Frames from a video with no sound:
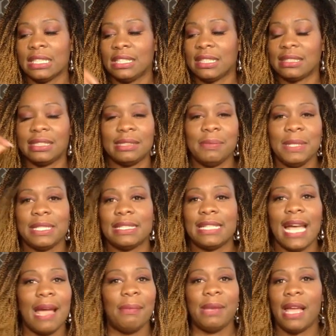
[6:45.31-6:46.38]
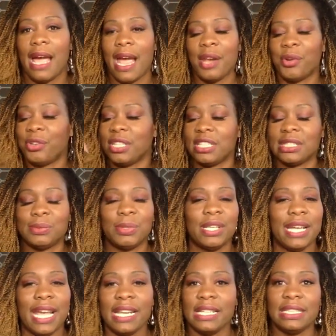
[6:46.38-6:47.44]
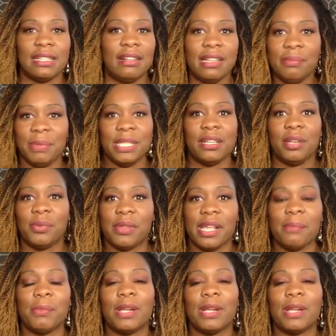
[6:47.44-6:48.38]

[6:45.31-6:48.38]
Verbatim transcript: just to meet a timeline or they just want to get it done and be done with it.